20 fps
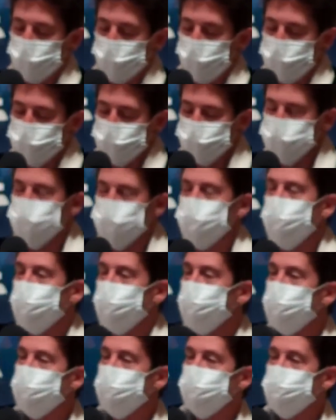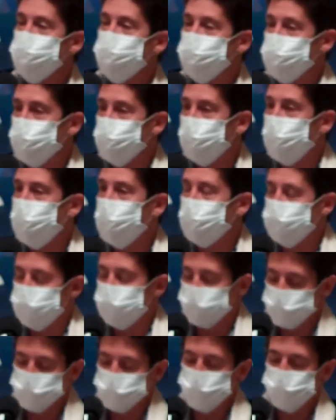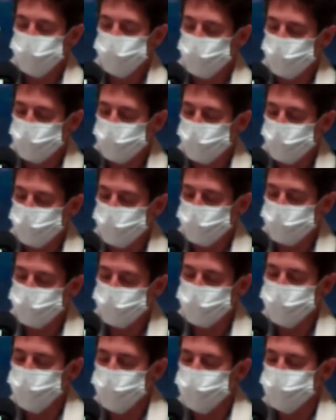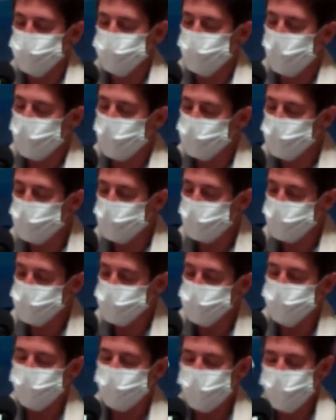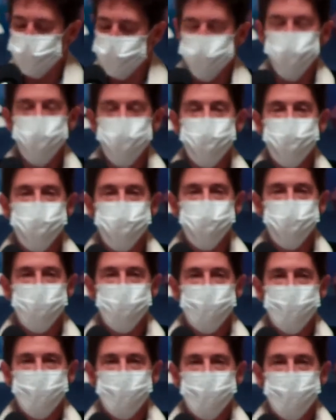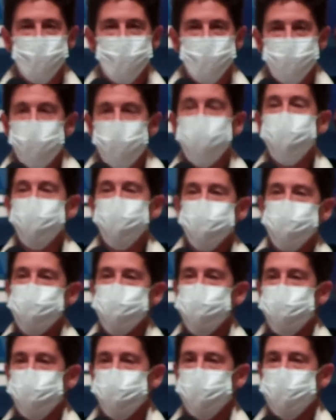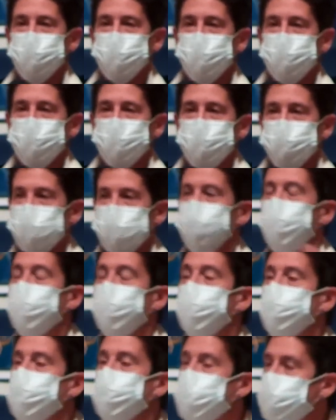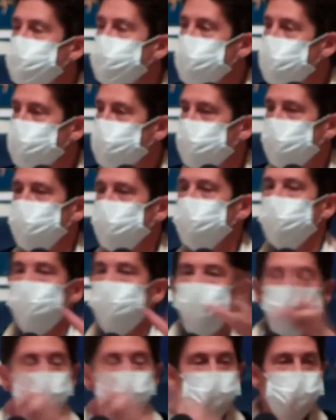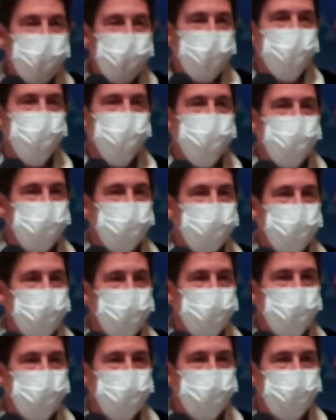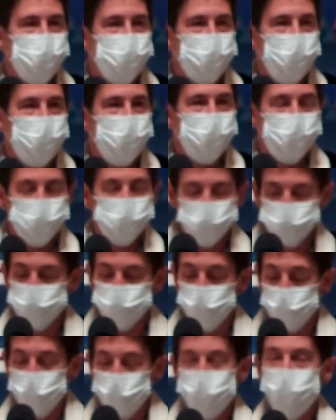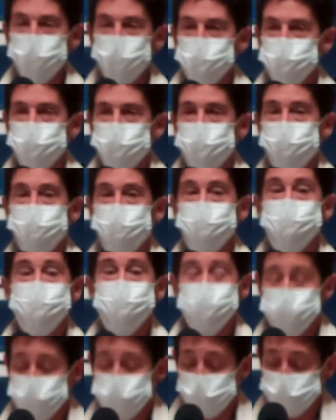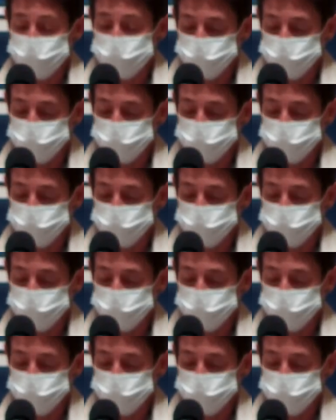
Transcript: The way that Sarah is described in the Torah, in Chayei Sarah, reminds me of Ashton's necklace, as if we could meet people at all the ages and stages of their life before we actually see